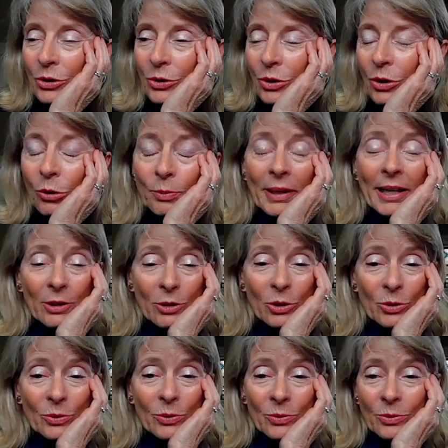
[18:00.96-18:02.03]
to hold my
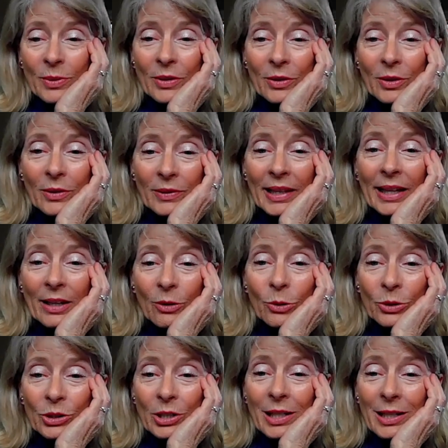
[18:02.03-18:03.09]
own with that
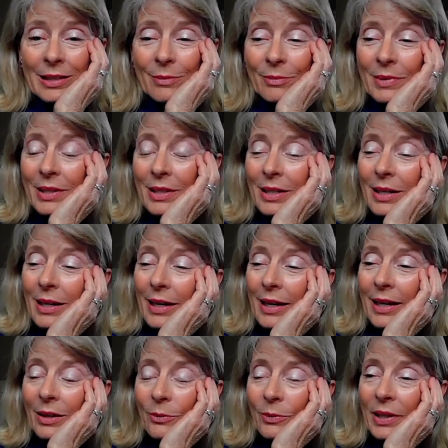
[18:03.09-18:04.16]
whole team,
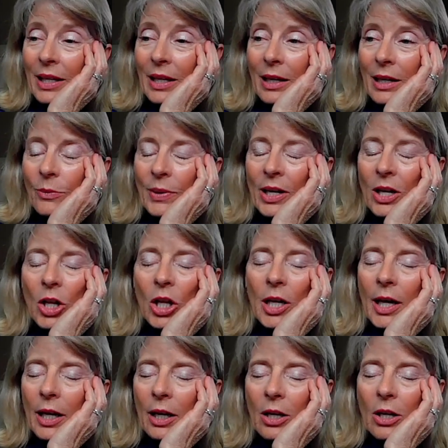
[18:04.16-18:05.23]
and we
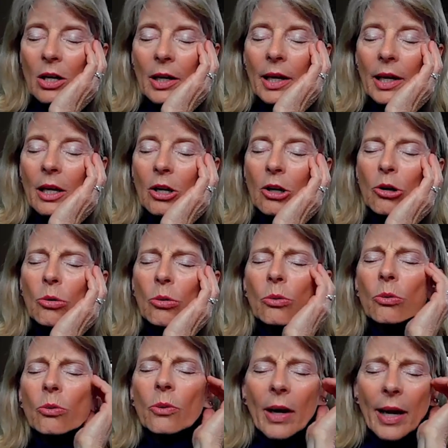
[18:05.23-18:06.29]
all got along
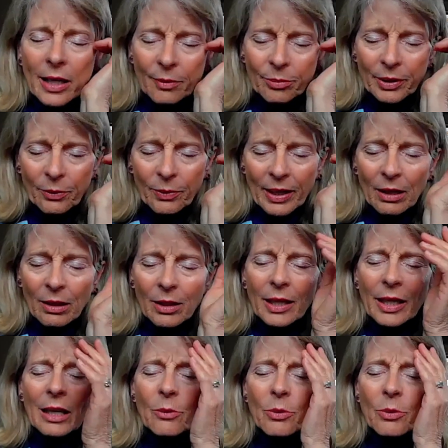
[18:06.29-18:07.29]
incredibly well.